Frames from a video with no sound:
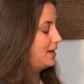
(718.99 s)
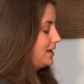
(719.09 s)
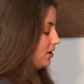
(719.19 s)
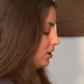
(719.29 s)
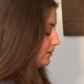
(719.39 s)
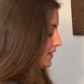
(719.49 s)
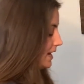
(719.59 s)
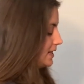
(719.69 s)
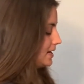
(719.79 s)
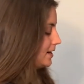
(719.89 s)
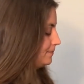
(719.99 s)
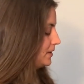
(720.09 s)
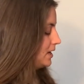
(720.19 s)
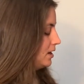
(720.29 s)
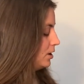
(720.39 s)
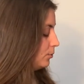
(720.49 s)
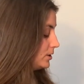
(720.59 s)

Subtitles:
all of that in there. Once